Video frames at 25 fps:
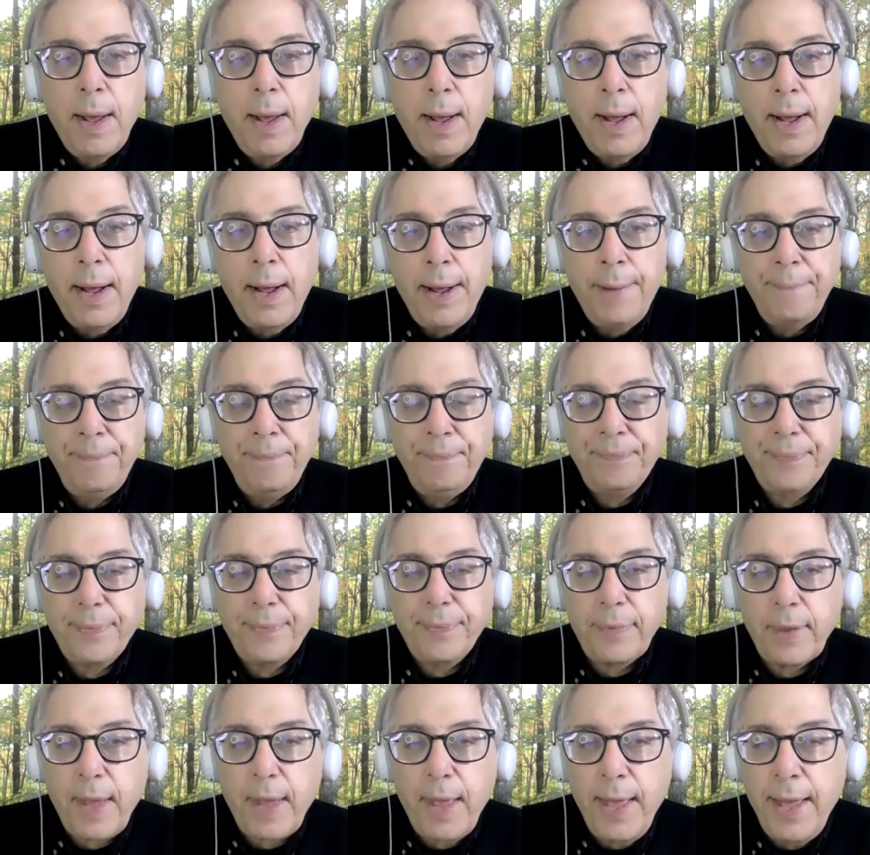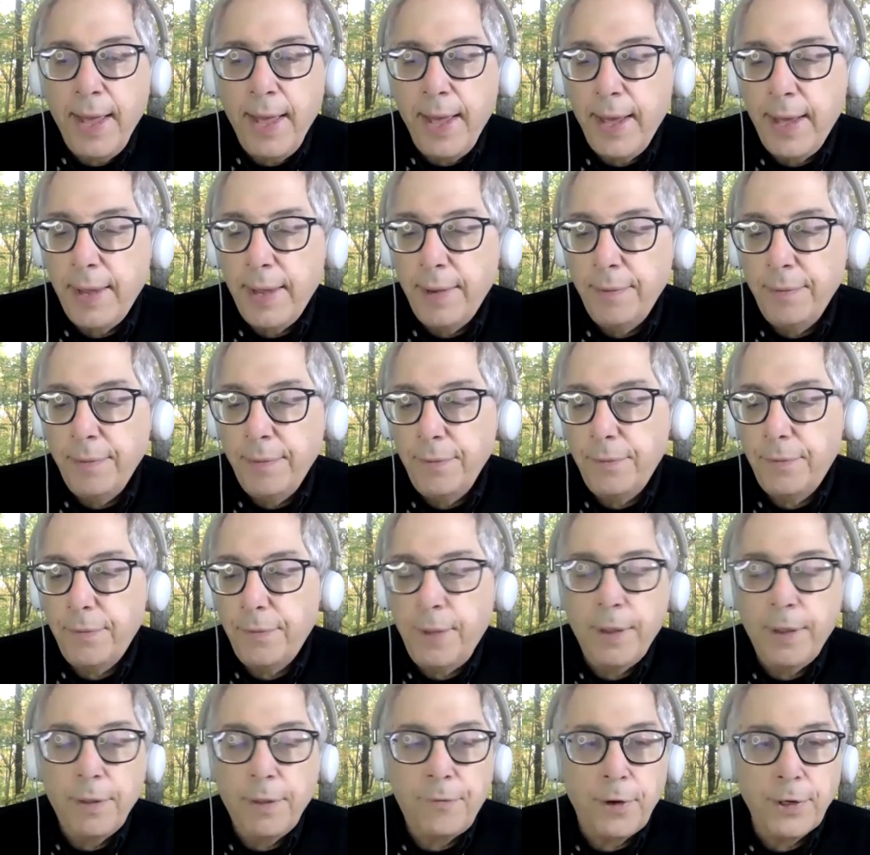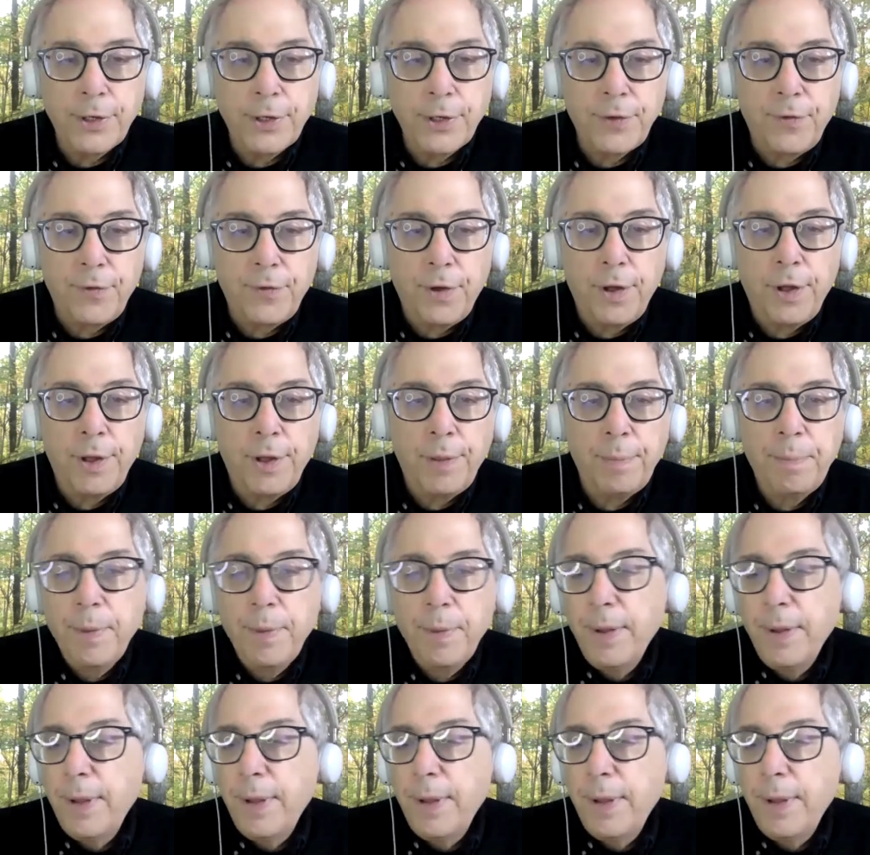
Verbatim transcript: um, and you know, first of all,